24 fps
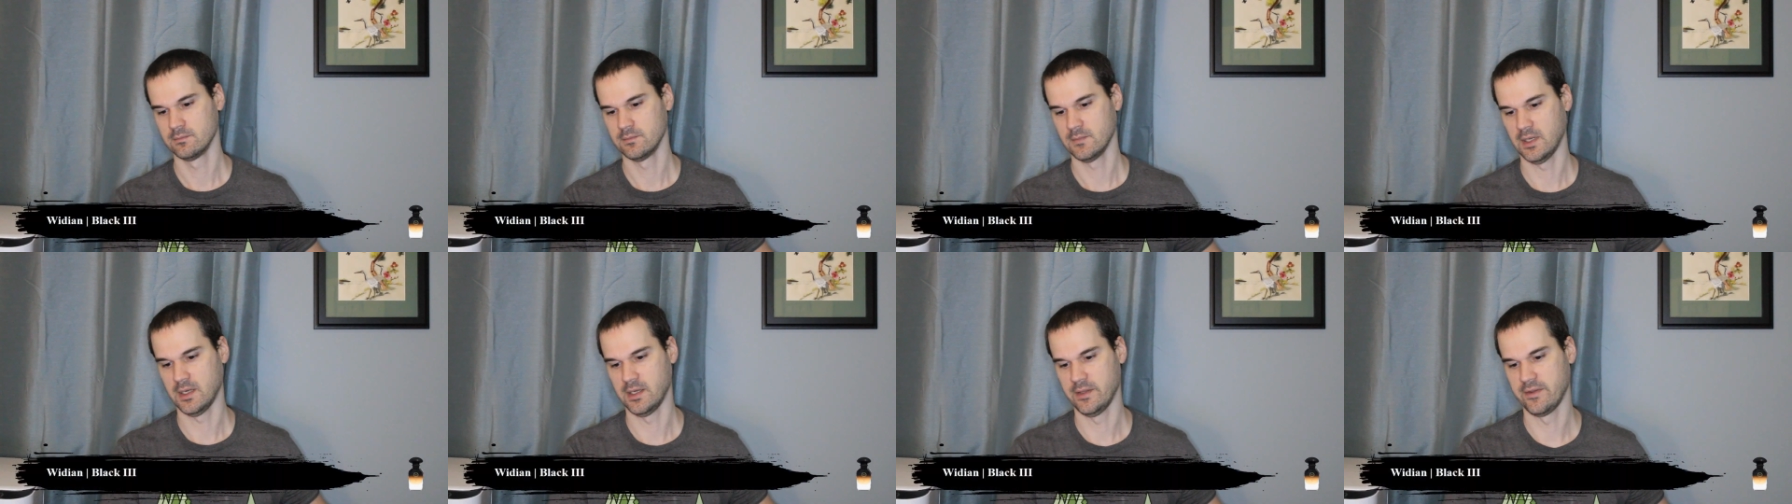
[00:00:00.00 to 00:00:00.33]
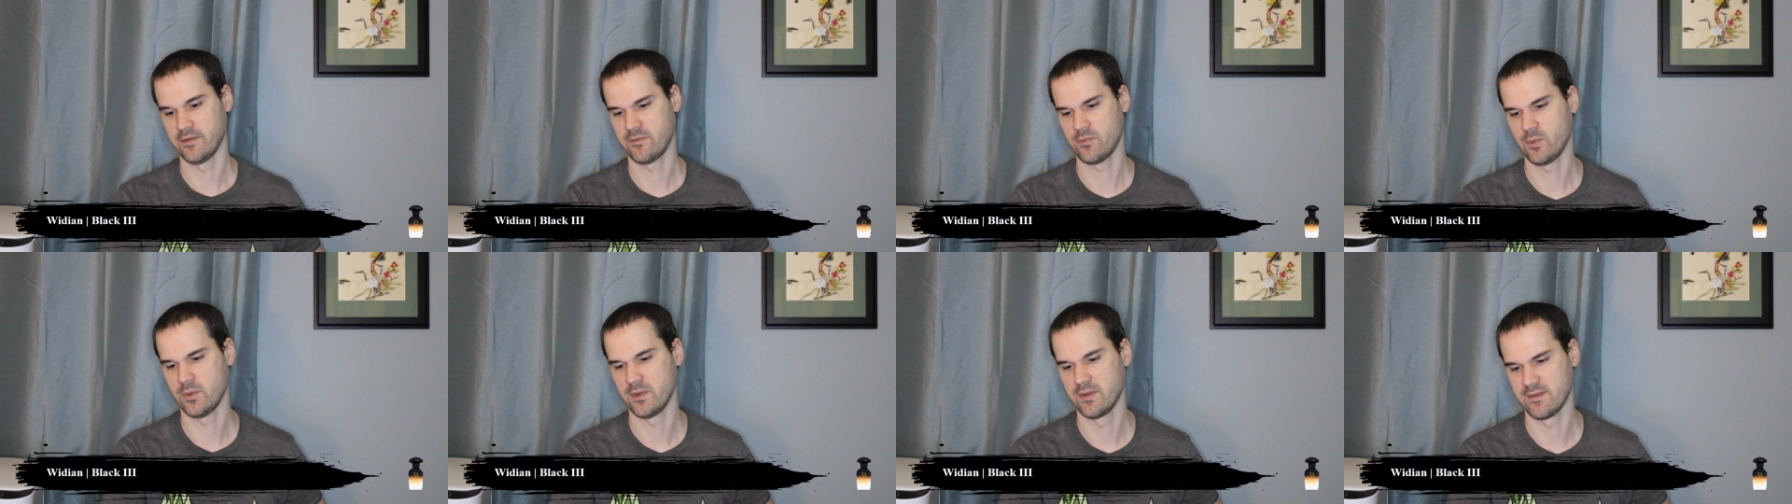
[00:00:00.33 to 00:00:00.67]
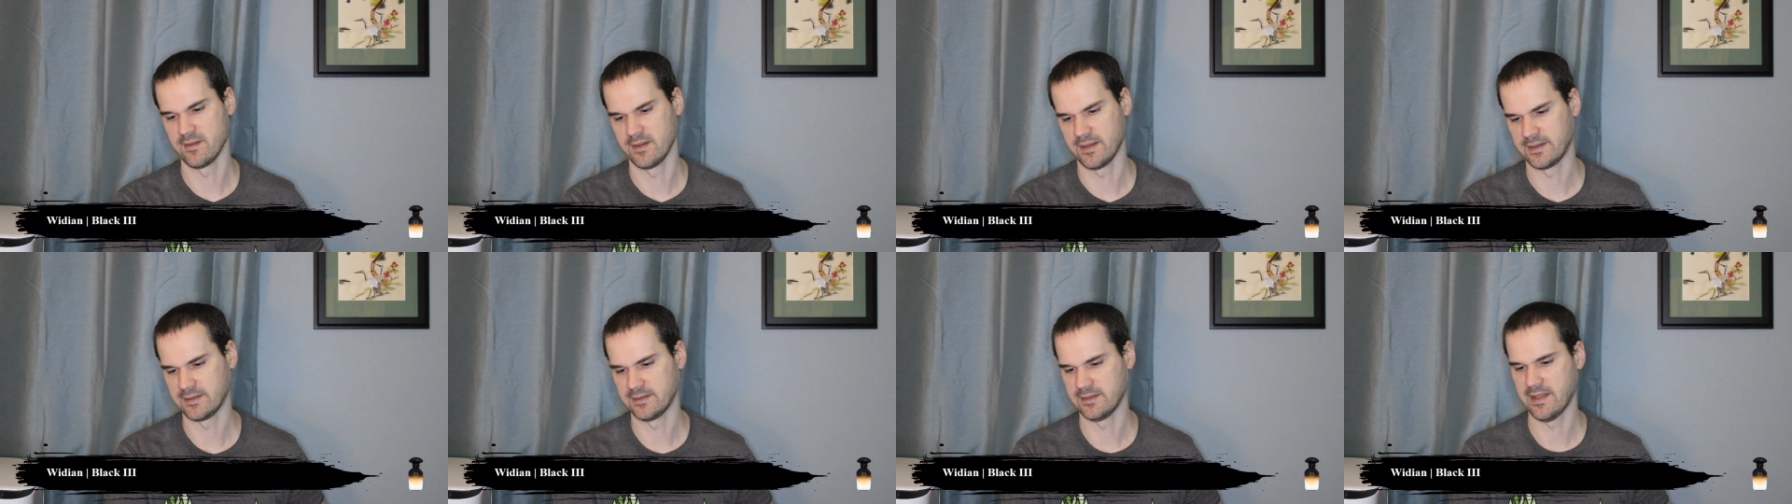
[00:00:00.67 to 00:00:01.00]
This one's
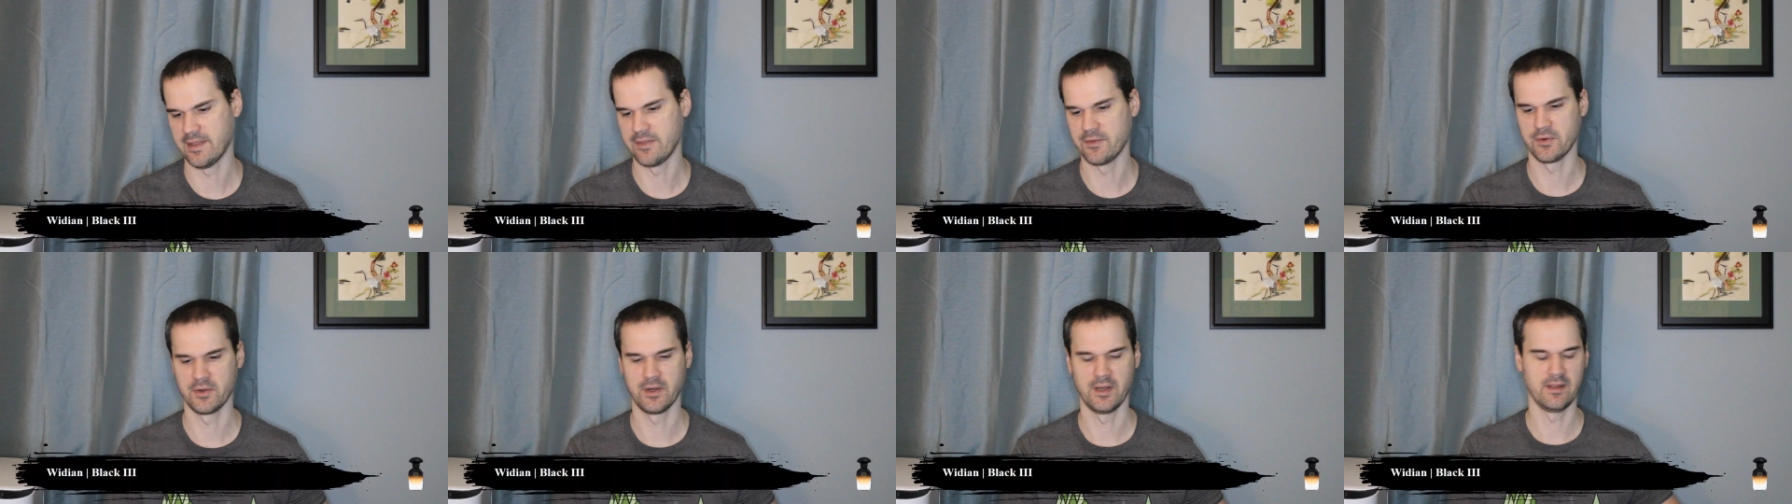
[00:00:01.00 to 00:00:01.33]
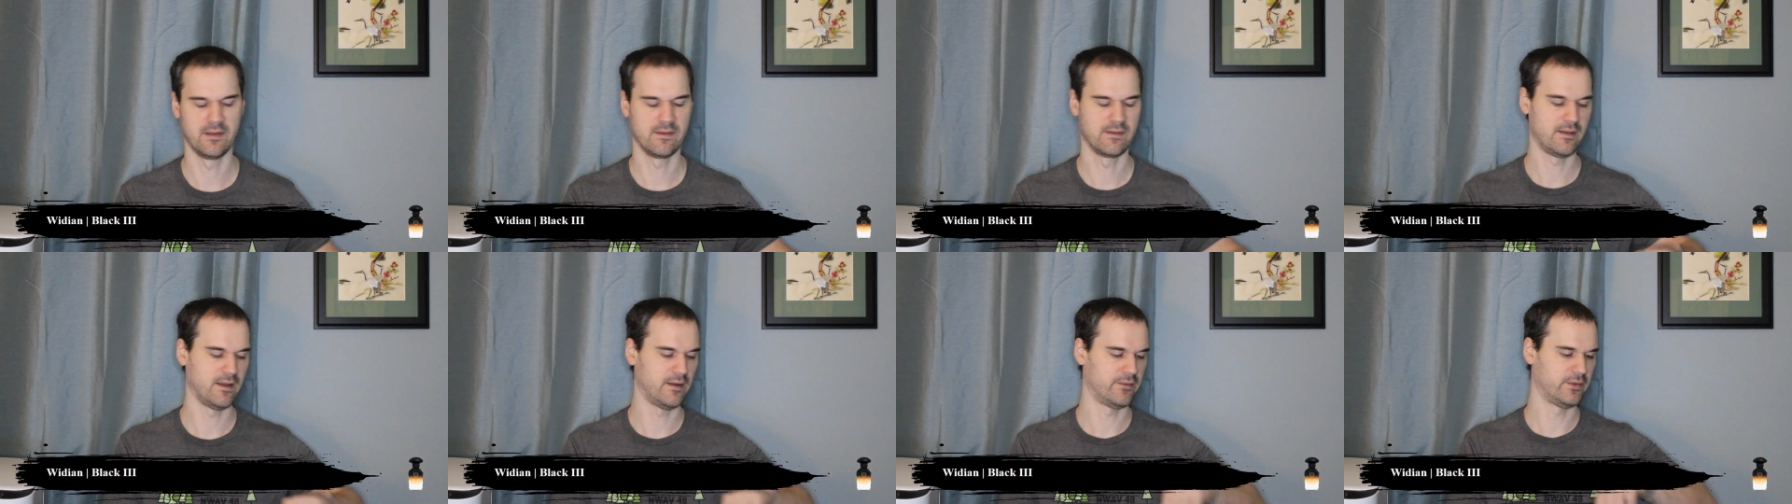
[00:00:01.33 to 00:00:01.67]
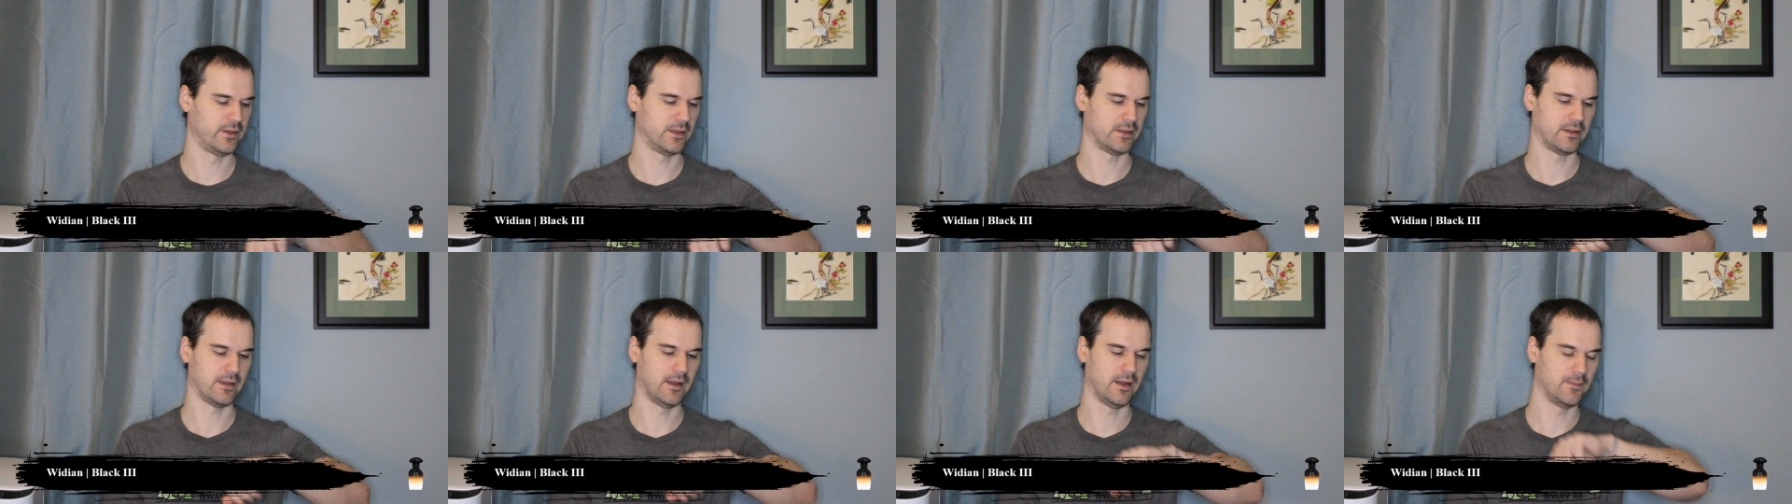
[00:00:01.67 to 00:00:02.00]
like leathery and stuff
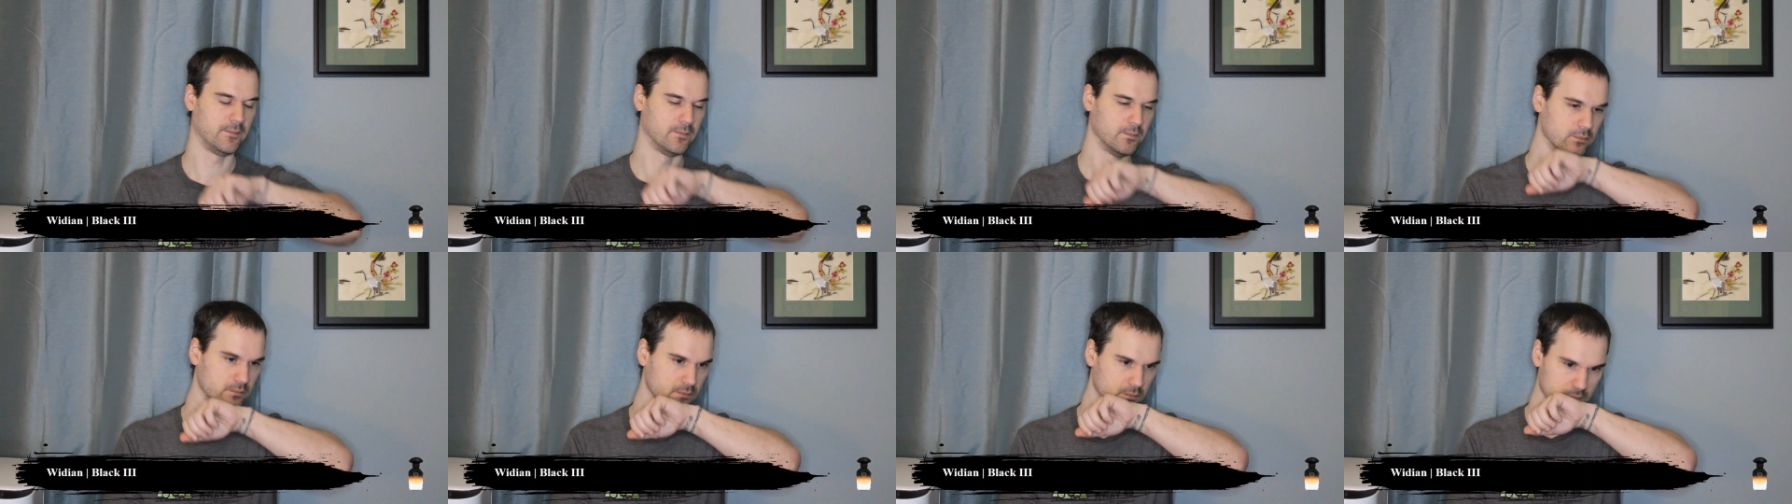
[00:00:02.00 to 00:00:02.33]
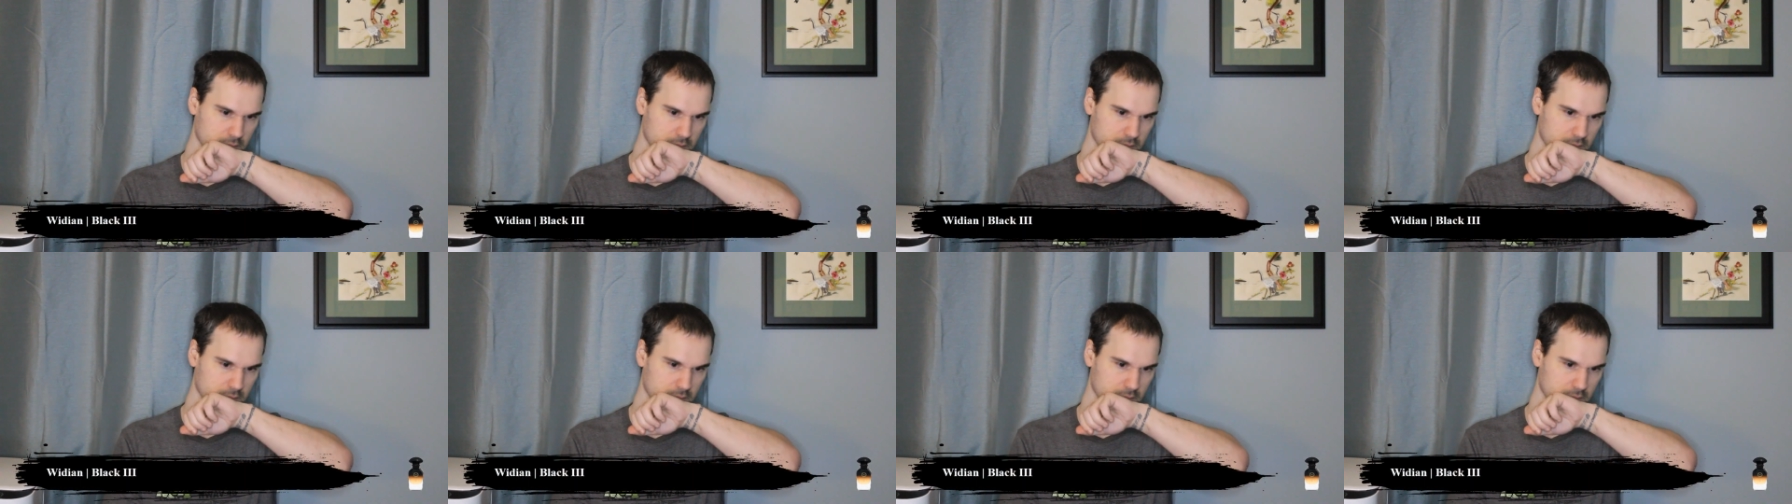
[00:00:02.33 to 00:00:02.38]
like that.